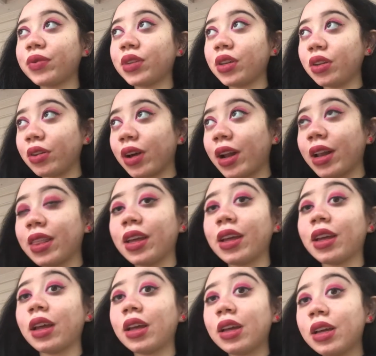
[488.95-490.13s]
you know, gotta
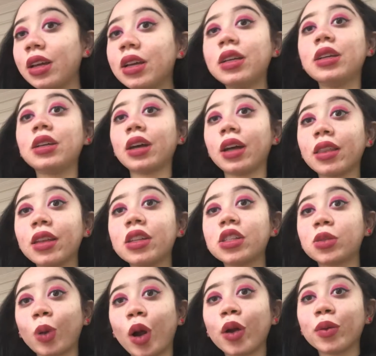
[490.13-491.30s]
think
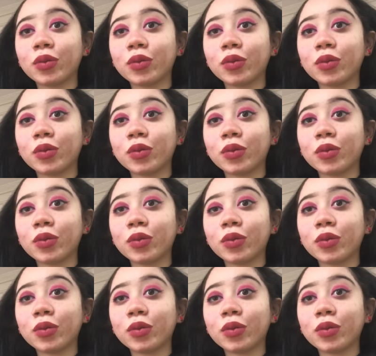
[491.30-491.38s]
smart